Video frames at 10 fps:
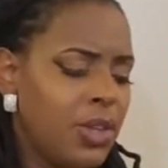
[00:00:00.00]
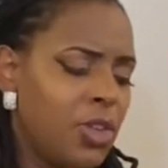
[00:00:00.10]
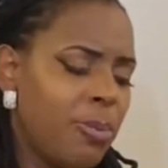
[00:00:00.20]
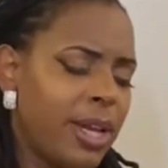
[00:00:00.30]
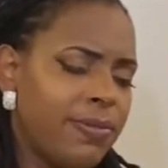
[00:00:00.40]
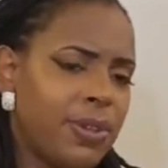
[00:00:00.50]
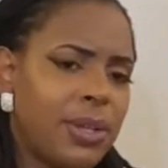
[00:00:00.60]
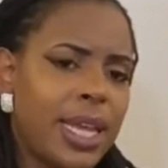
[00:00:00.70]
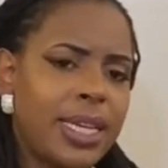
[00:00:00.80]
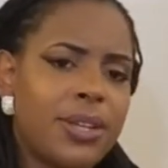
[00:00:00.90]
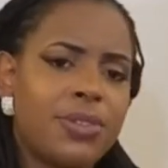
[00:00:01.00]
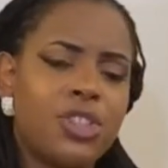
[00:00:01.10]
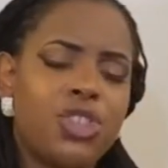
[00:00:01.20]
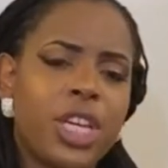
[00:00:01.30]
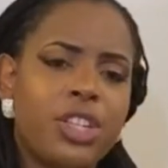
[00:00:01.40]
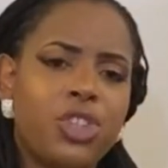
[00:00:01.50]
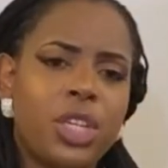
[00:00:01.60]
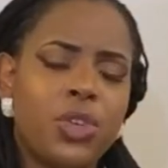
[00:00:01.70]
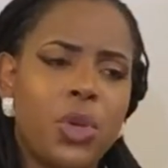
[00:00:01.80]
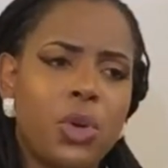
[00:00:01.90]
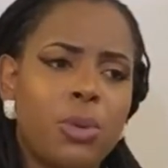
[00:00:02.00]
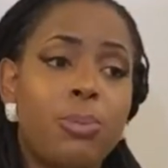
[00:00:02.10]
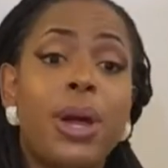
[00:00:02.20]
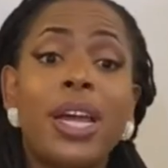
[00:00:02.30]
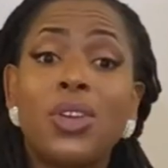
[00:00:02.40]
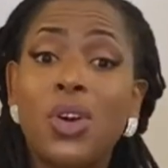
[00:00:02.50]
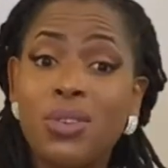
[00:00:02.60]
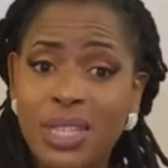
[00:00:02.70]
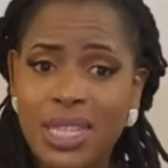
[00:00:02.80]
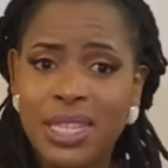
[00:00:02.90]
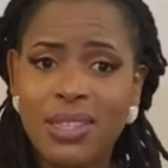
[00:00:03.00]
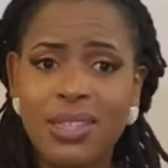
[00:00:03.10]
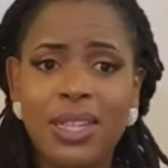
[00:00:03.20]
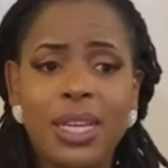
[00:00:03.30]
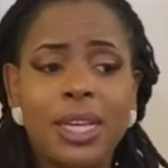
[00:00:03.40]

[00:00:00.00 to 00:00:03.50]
You might feel like there's a change in your priorities